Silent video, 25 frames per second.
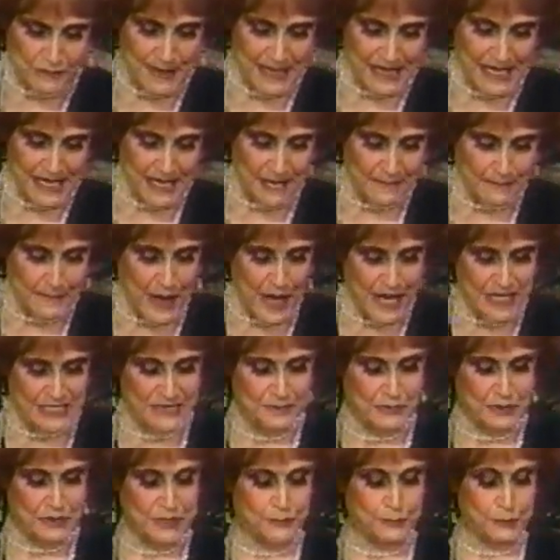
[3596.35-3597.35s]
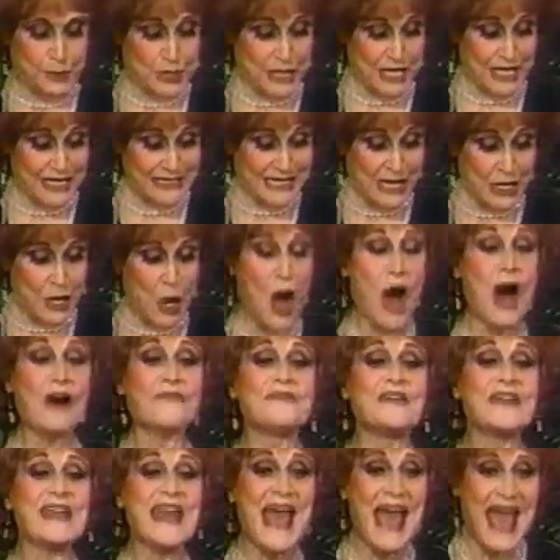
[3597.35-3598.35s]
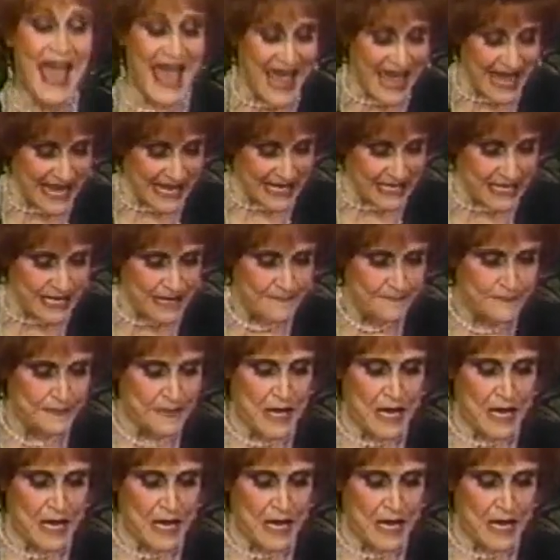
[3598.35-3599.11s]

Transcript: making it possible to predict and often aid